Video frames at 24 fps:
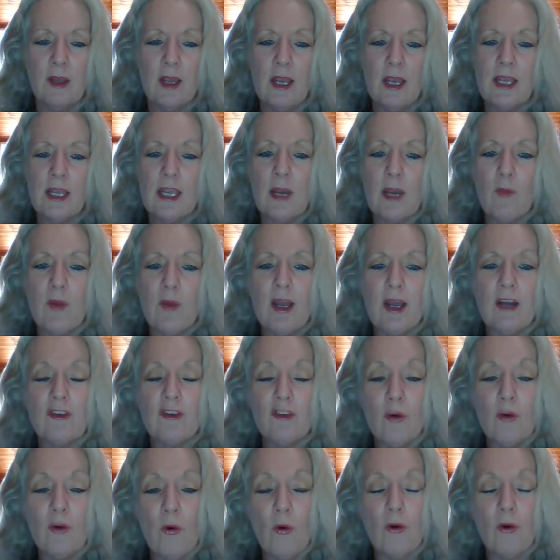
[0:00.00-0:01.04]
Yet we are
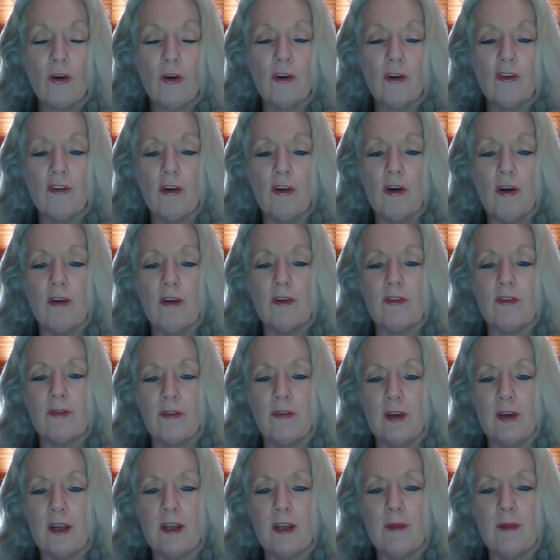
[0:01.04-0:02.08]
taught control is
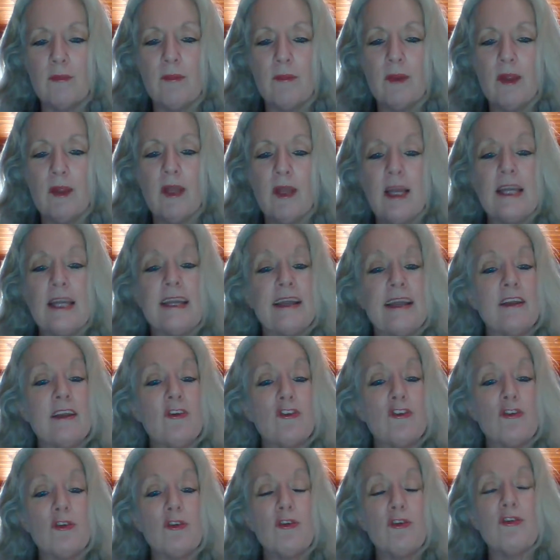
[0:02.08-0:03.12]
freedom, yet in
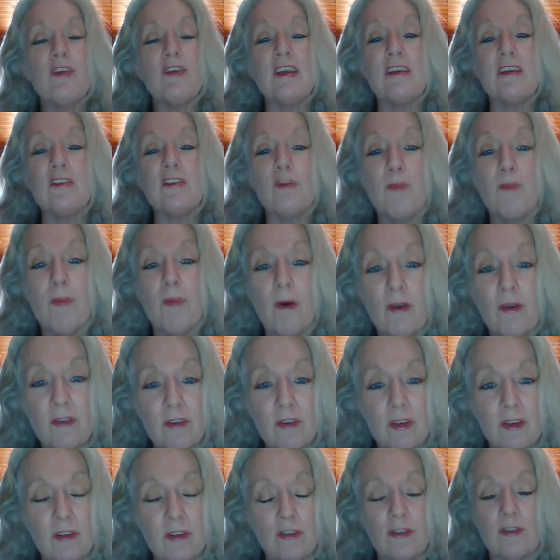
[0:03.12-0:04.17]
truth it is
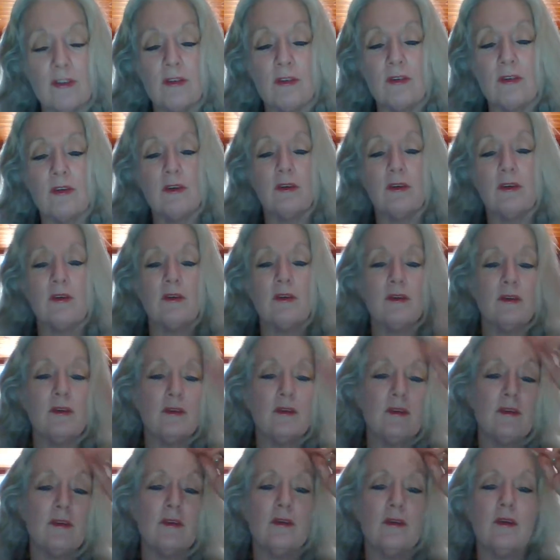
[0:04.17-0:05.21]
bondage.
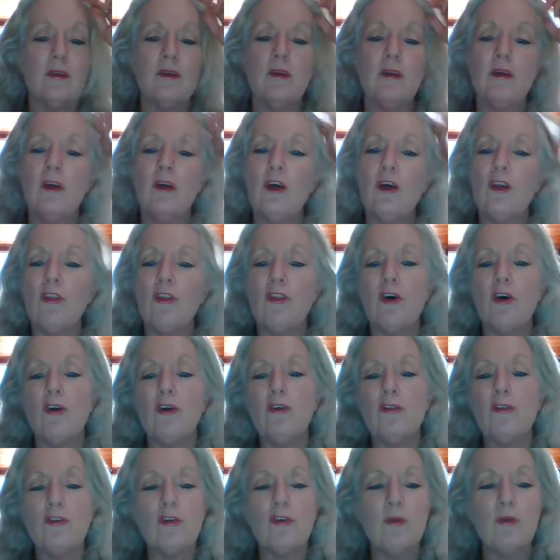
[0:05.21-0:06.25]

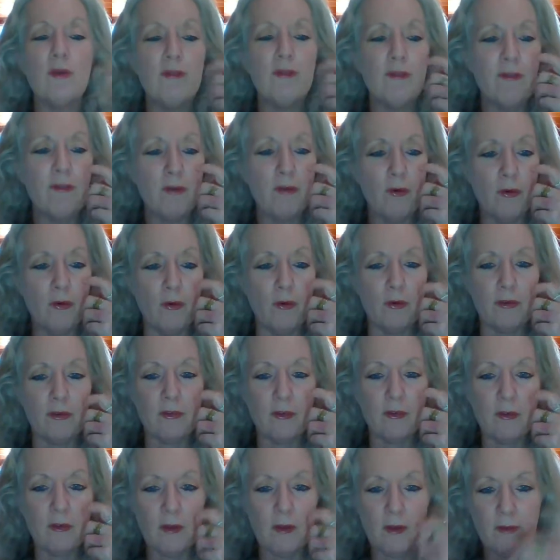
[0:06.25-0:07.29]
Those who
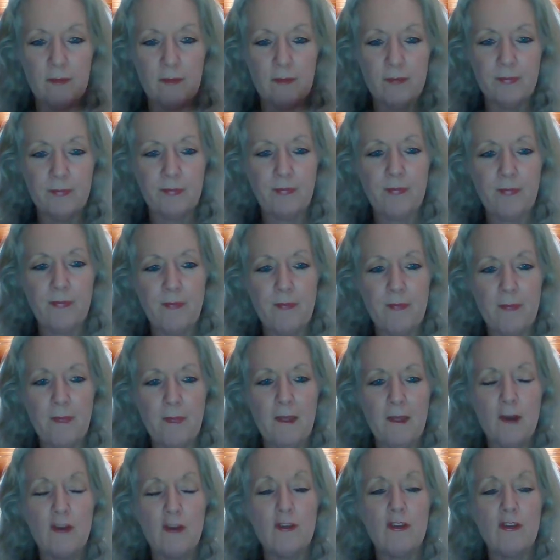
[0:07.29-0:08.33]
enforce
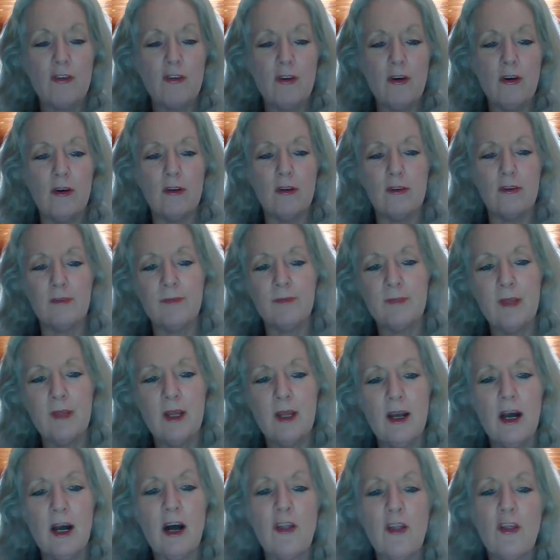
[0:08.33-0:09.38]
control
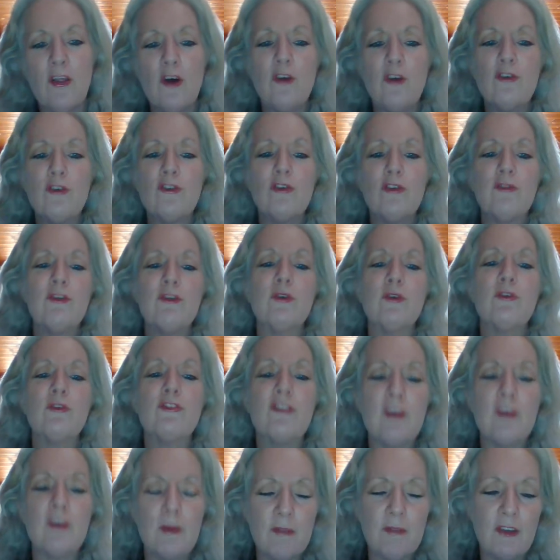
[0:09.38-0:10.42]
are those who feel
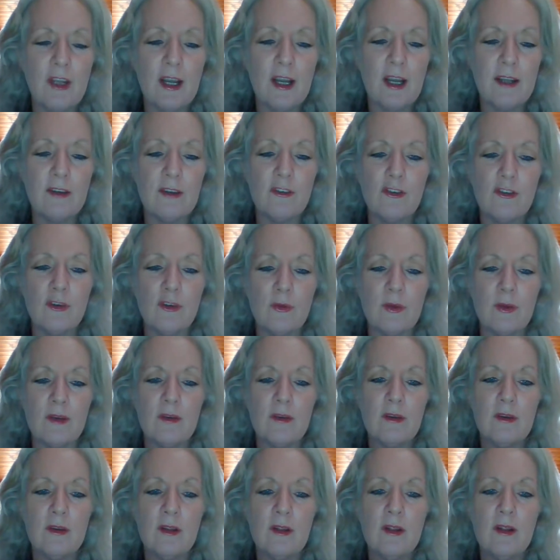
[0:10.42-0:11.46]
subjugated to it.
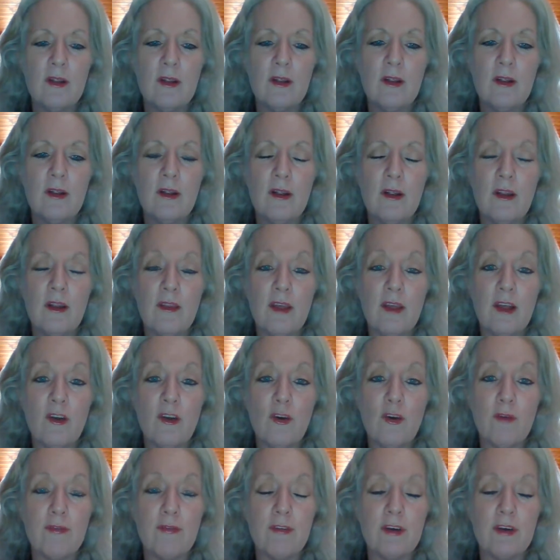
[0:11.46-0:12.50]
They are
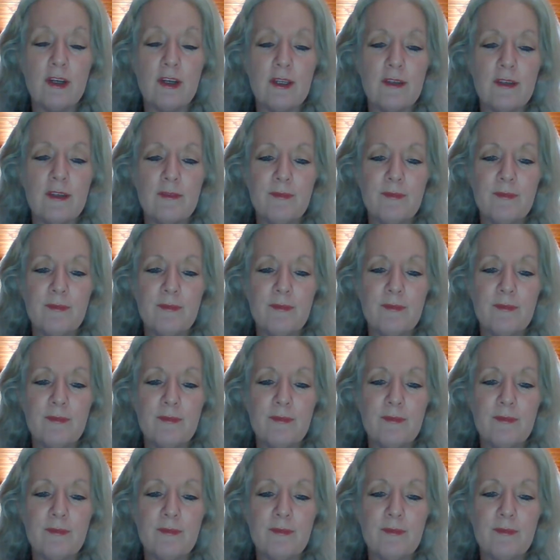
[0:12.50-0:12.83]
not free.